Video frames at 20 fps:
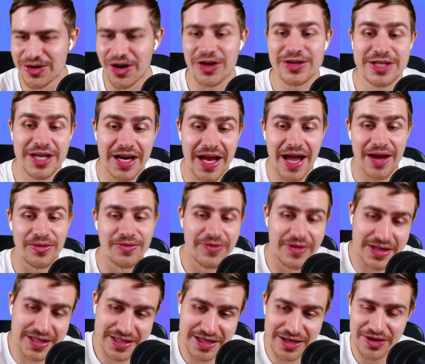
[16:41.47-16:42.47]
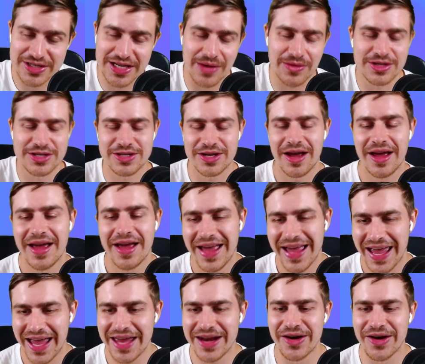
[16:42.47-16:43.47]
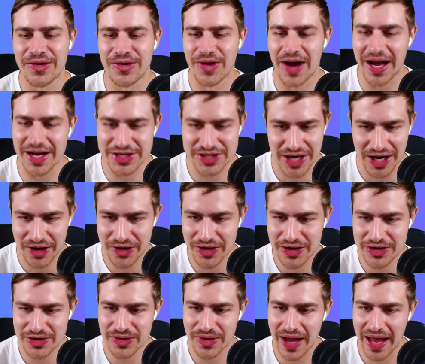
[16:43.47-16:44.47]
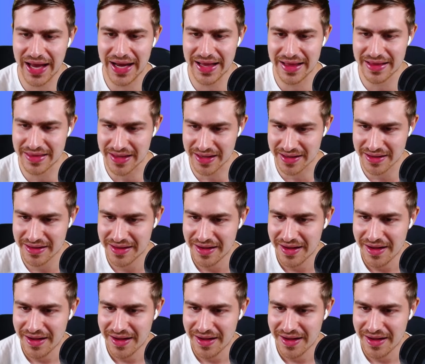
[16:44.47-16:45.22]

Not today, Vincent, because I was in a rush. I couldn't do anything.